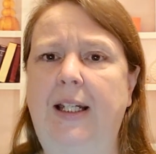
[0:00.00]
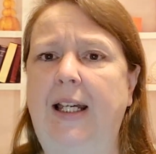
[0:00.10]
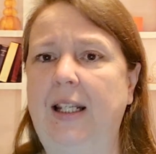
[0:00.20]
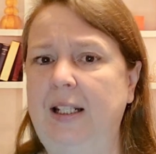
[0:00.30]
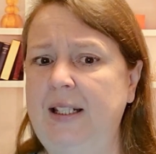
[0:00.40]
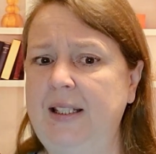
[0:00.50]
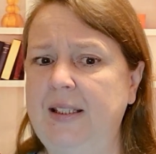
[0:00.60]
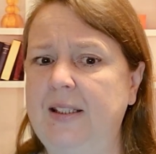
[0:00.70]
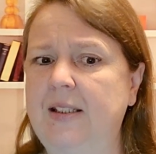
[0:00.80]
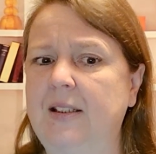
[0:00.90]
at
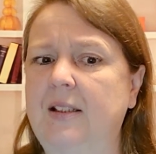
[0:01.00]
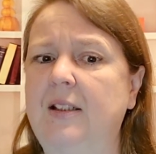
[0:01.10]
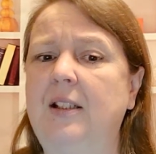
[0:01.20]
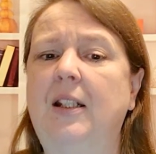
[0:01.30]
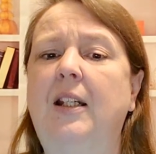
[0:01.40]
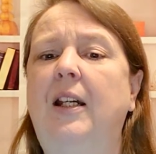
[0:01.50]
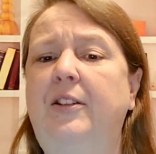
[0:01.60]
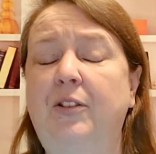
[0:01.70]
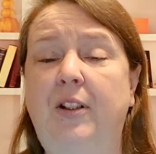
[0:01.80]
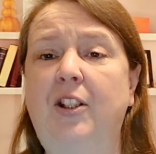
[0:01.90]
least
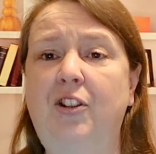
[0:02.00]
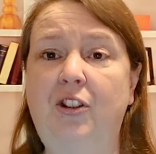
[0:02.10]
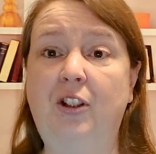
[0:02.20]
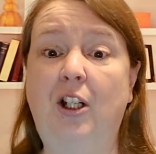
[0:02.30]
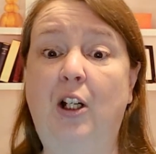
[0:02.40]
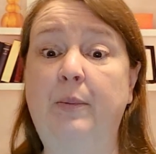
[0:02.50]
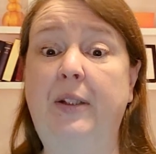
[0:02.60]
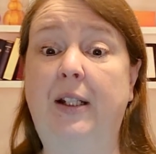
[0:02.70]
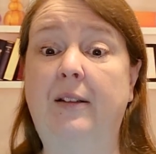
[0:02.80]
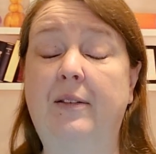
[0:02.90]
until Kirsha calmed
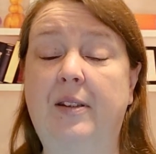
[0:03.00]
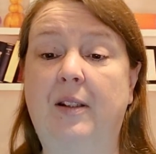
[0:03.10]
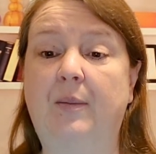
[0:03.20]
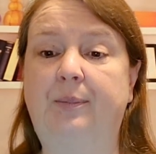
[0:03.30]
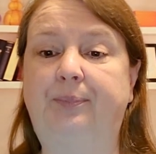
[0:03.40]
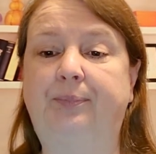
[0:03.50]
down some.